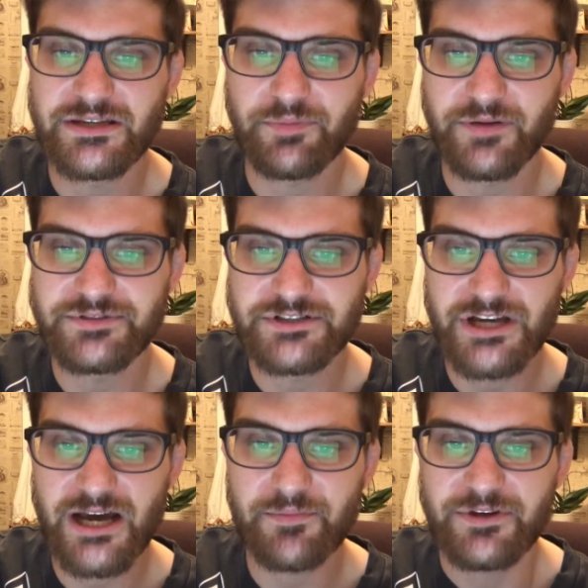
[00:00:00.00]
he pumps a
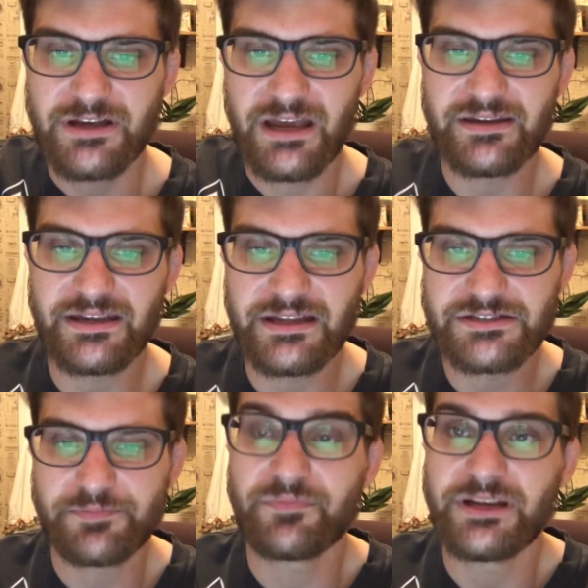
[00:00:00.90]
jab and he gets
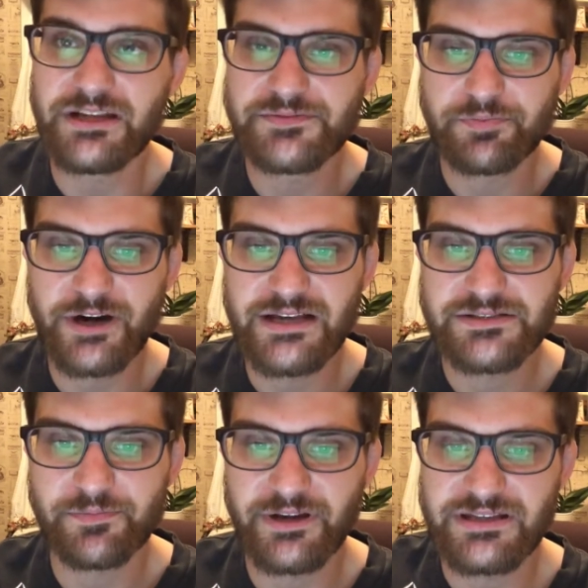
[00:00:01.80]

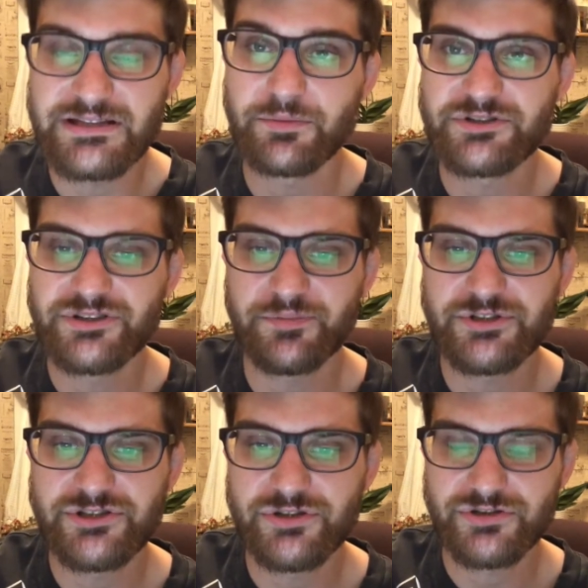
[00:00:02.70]
pressed, but he's able to
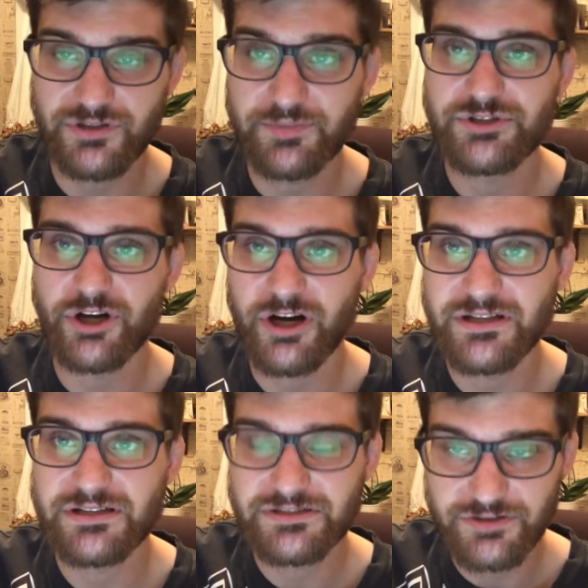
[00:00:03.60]

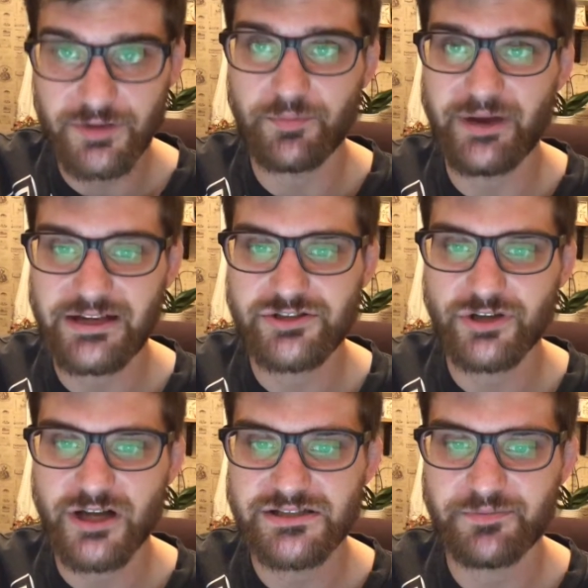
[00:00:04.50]
slip match
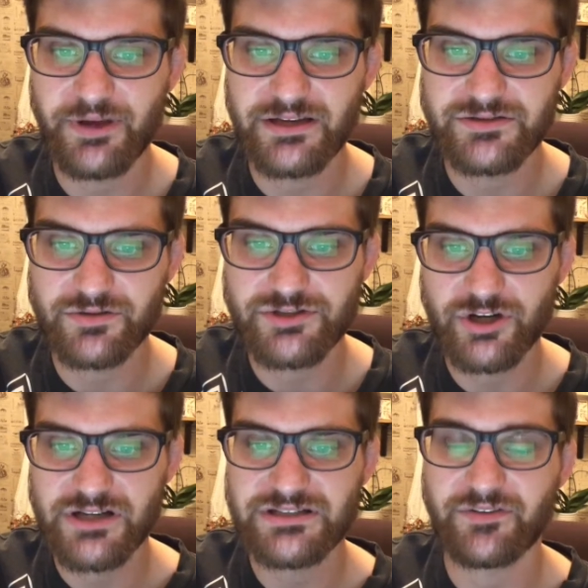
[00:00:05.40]
shots and pick his own
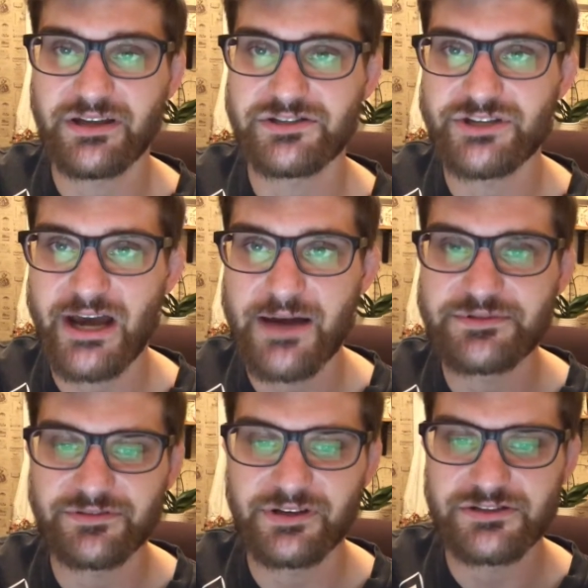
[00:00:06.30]
shots and lands jabs
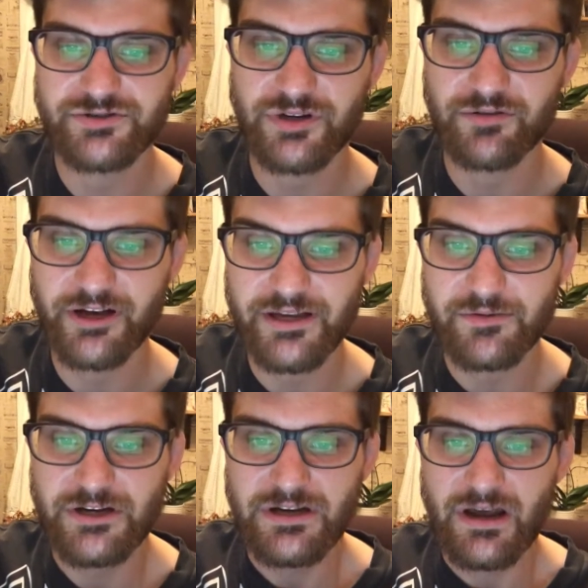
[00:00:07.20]
and lands a straight right.
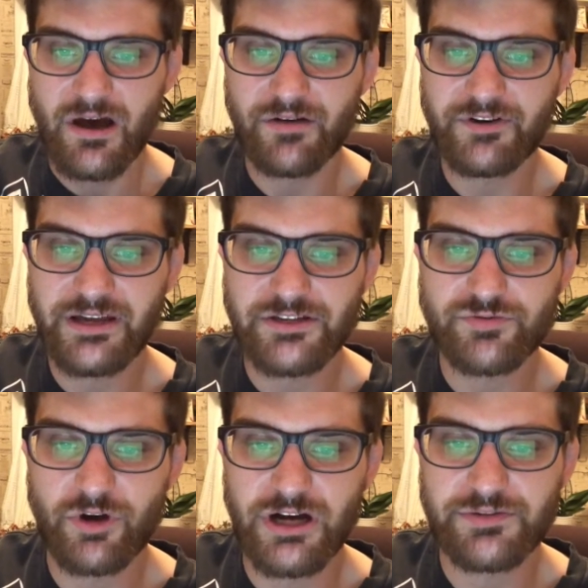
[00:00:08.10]
However, he gets
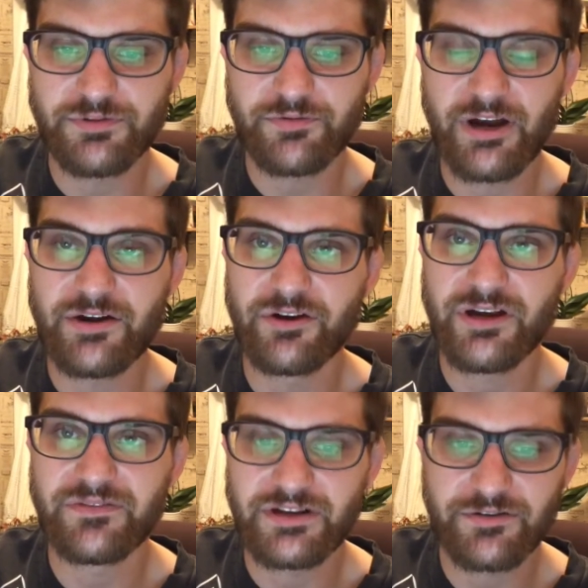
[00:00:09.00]
rocked with the right hook
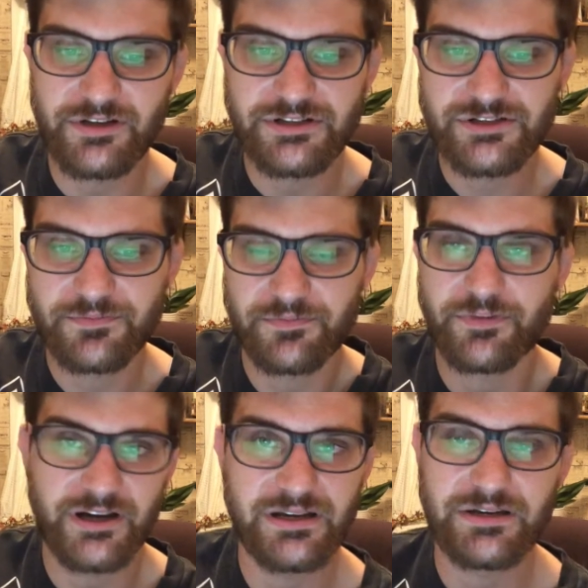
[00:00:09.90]
in the clinch,
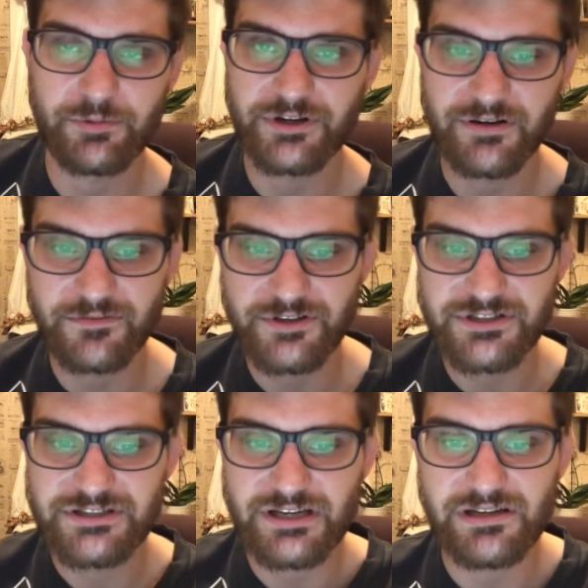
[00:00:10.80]
but he
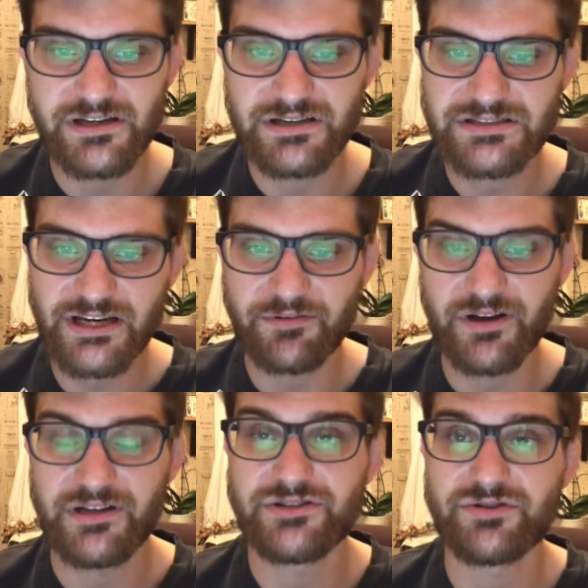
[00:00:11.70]
recovers. And then in the second
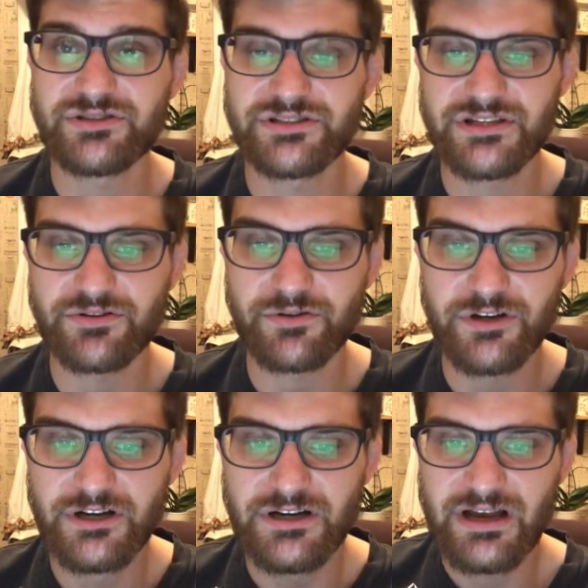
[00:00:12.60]
round, he shoots a single,
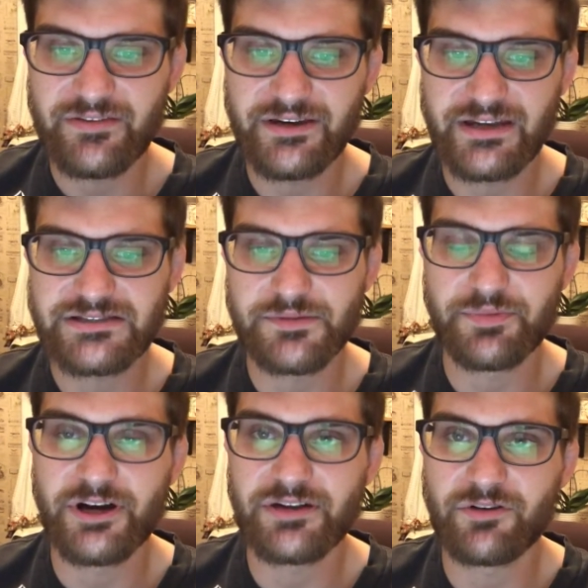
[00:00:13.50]
and then he gets the
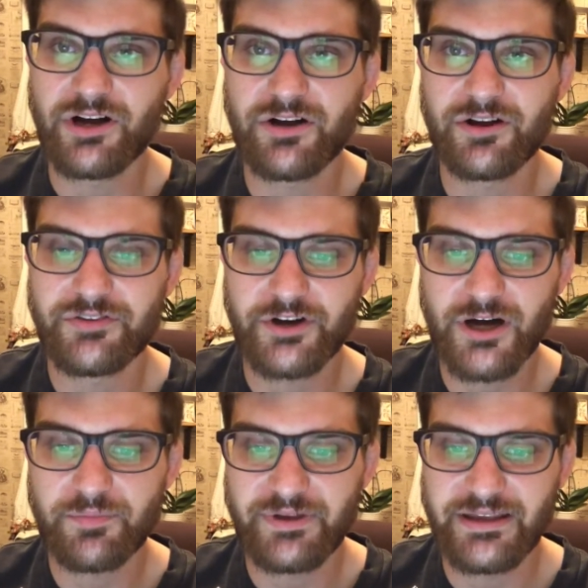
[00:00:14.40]
body lock on
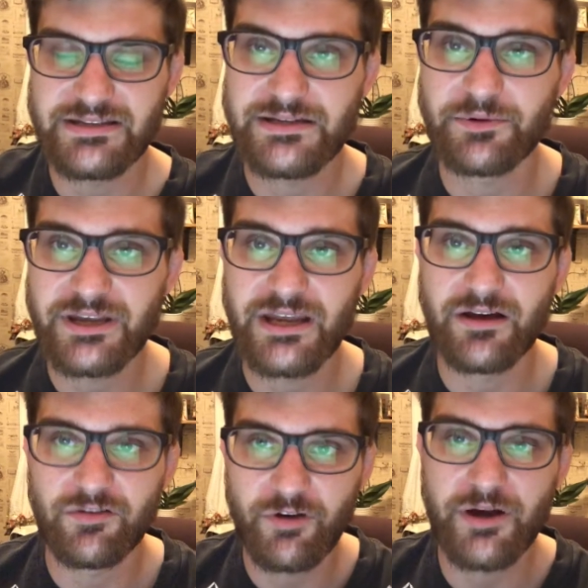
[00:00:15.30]
top, and he's able to get a
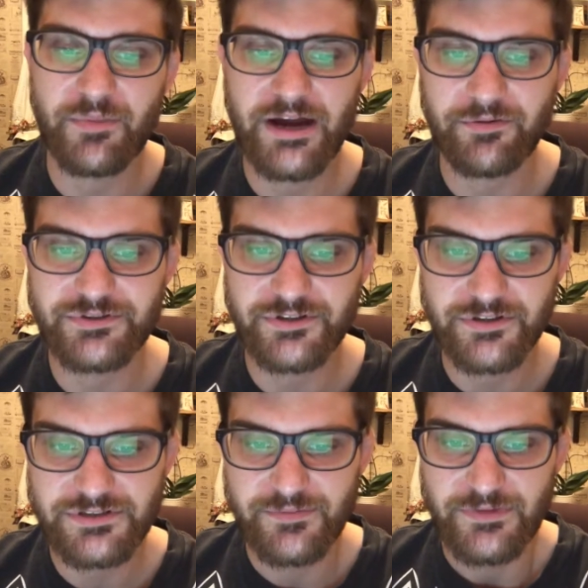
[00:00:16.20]
lot of mat
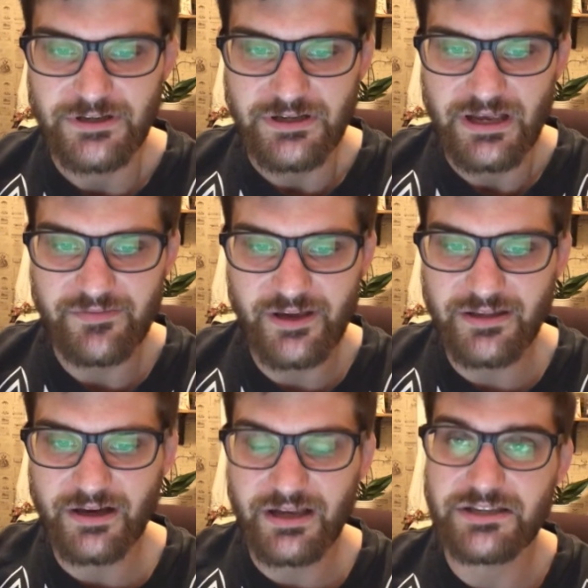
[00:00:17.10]
returns. And then
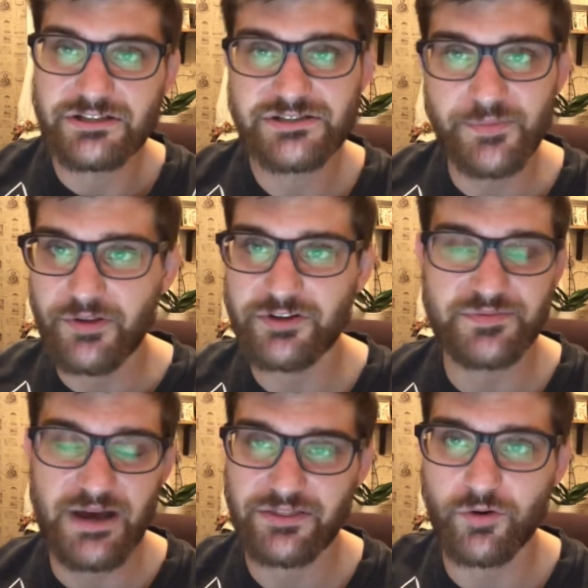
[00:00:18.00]
he just smothers
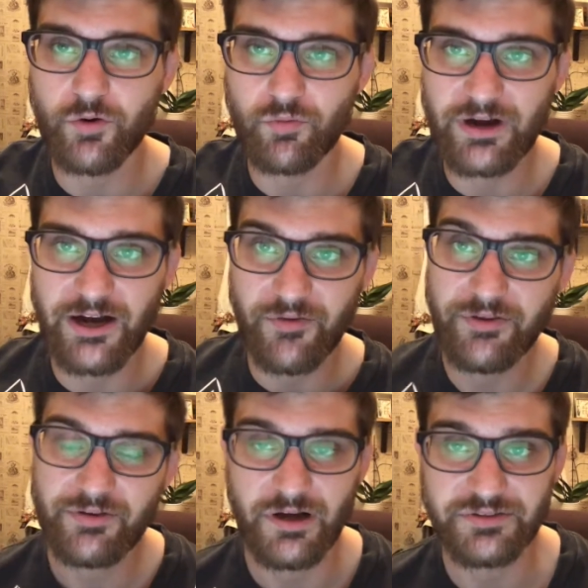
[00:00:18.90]
Matt the whole round.
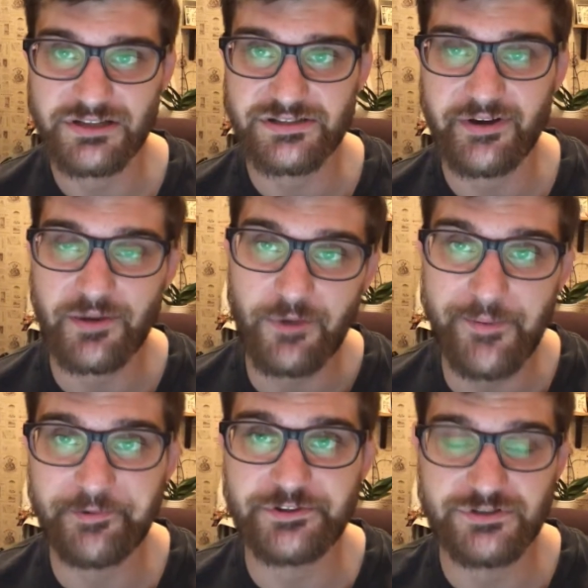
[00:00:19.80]
Doesn't let him
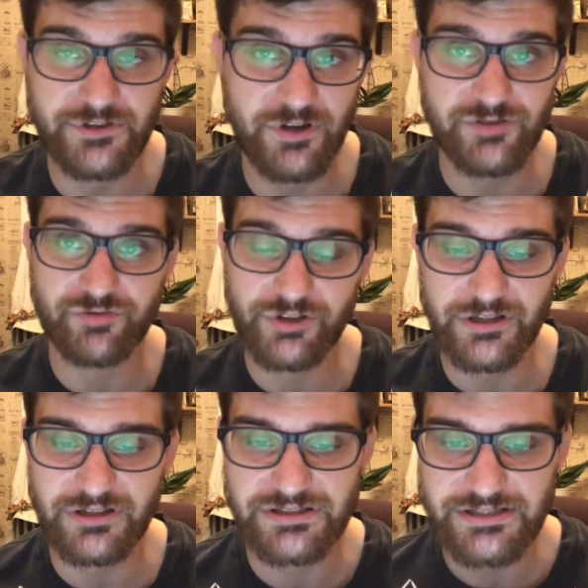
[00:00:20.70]
up, which is, it's really
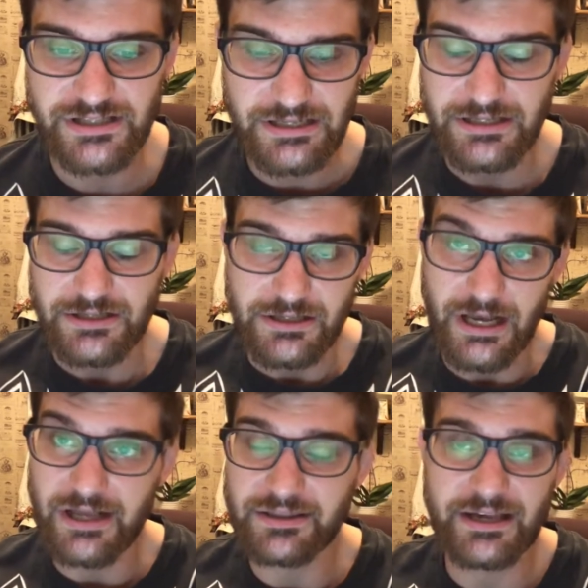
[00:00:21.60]
good to see
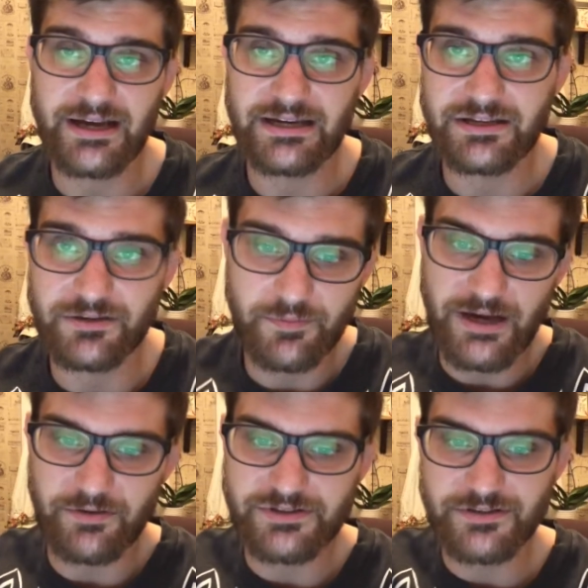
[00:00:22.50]
the guy getting the
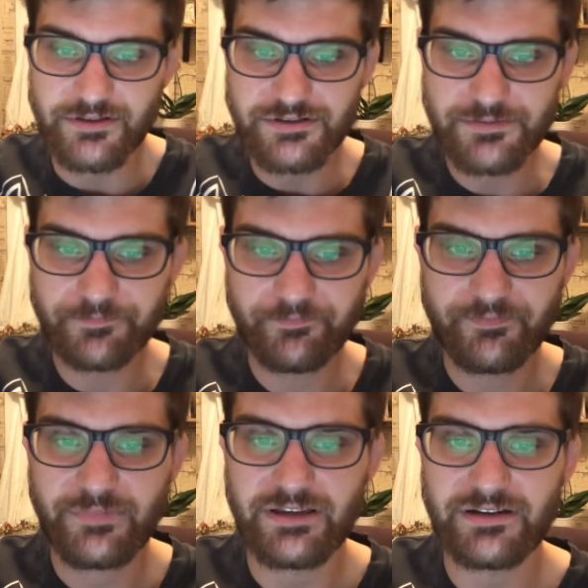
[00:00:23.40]
mat returns.
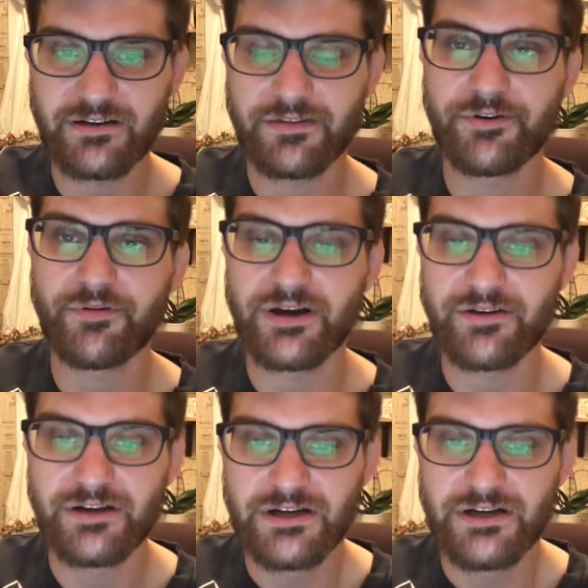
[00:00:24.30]
And then in the third round,